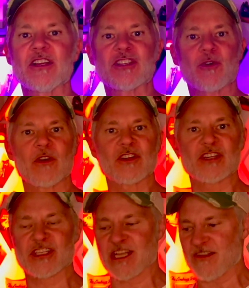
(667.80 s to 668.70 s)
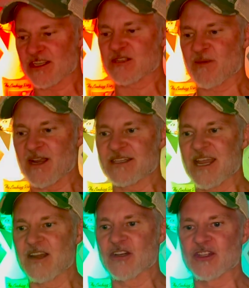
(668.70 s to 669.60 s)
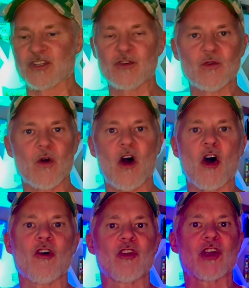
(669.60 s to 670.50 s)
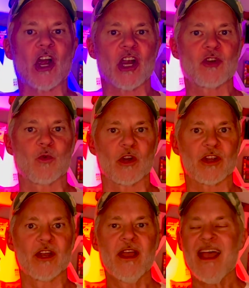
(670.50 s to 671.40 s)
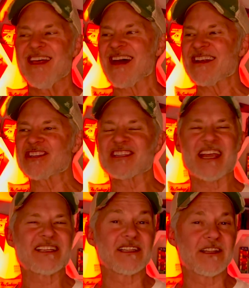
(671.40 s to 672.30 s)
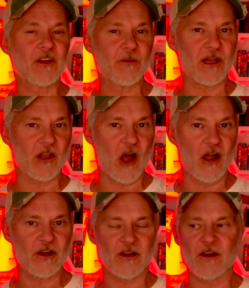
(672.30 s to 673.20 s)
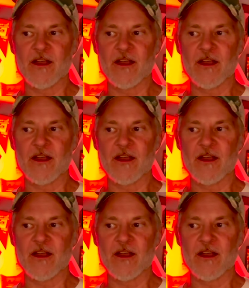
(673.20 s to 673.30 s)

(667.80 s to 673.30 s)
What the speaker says: sort of just let the spectators do all the card work. That just takes a little bit longer,